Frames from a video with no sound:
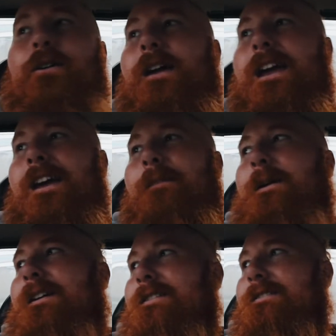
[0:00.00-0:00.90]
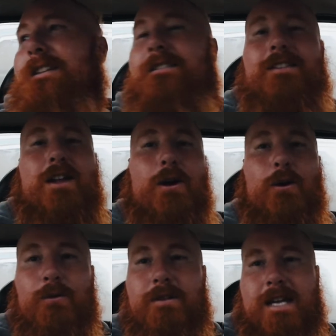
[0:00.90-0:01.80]
here because there's
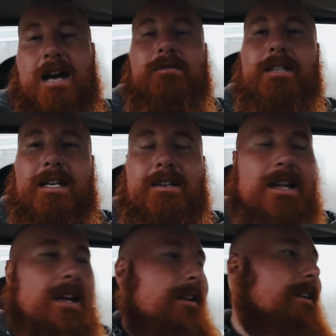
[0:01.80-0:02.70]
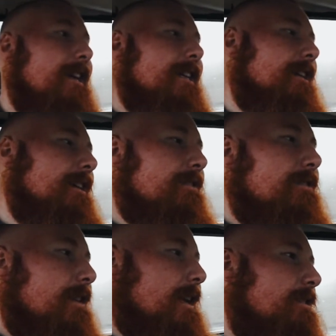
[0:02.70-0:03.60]
no sound deadening
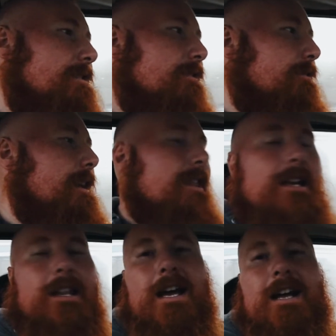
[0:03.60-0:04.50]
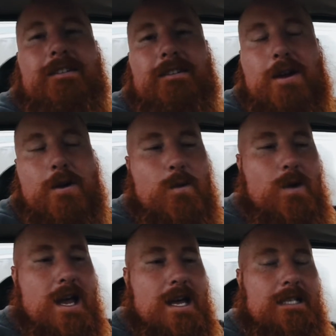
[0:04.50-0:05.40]
insulation or anything like that.
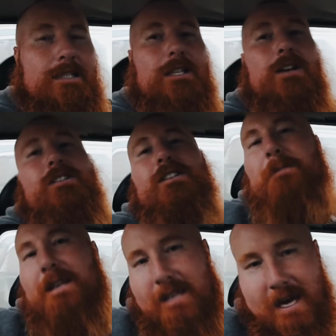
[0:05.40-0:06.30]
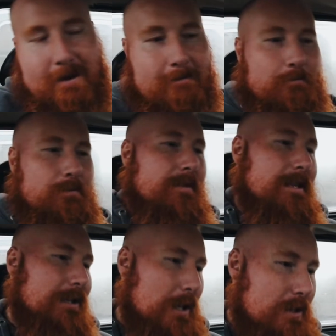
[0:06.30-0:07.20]
So lots to be done.
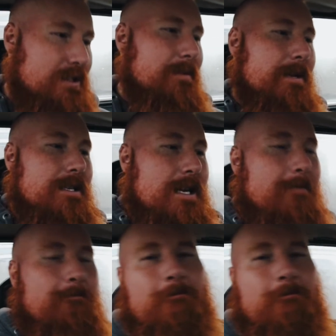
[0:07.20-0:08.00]
Lots to be done.